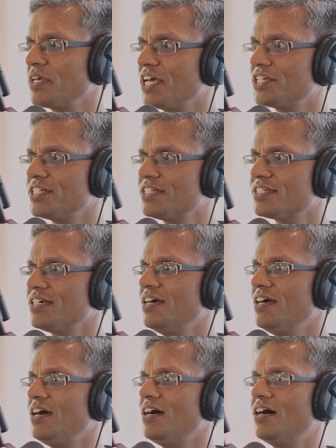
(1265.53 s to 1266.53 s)
implications,
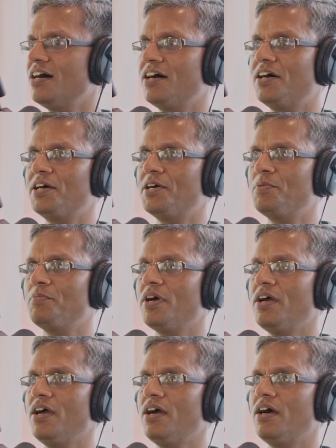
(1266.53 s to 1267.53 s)
uh,
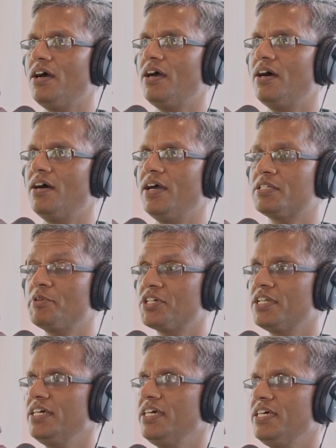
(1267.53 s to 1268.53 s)
uh,
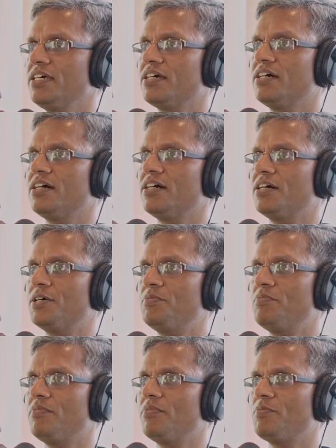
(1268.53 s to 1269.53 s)
especially uh,
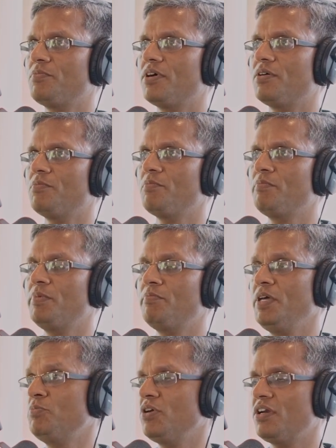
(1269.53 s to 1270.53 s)

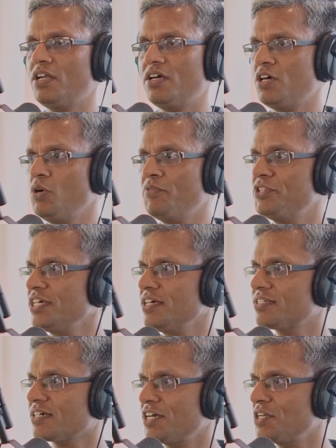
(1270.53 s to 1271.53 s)
people now.
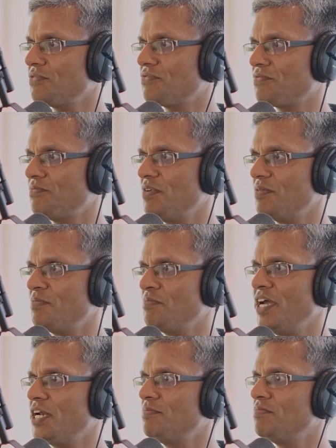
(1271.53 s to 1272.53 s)
Everything is kind of
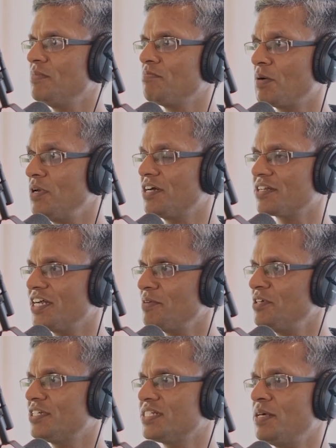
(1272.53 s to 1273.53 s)
made public, right?
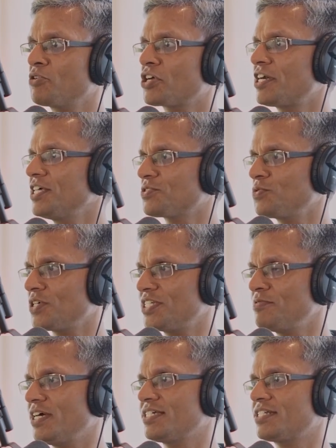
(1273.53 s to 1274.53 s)
I mean, it's democratized to
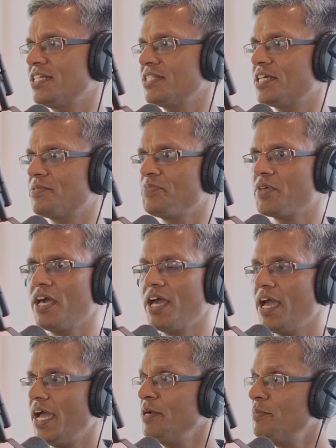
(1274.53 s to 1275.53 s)
such an extent that
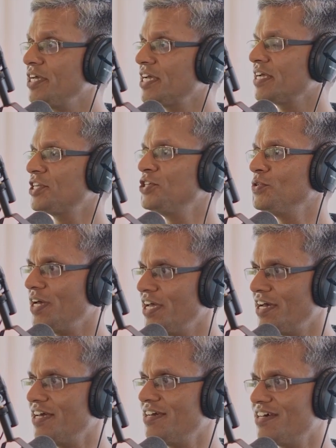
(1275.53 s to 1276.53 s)
anybody can get into
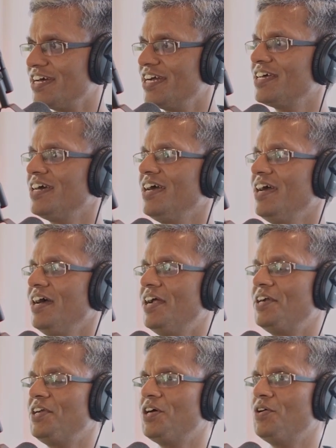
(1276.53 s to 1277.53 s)
A I, right?
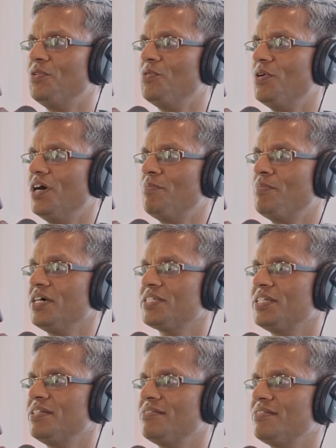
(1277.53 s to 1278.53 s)
Now, a
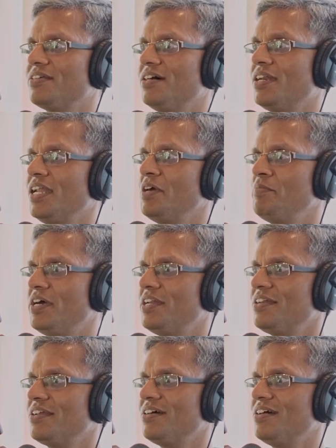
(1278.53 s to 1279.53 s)
person, a
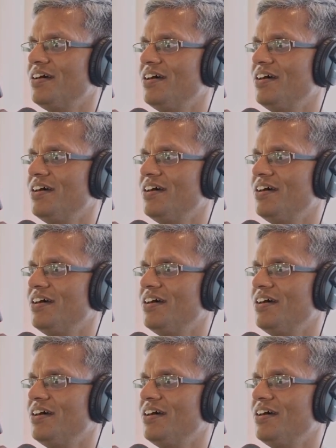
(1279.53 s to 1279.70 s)
layman,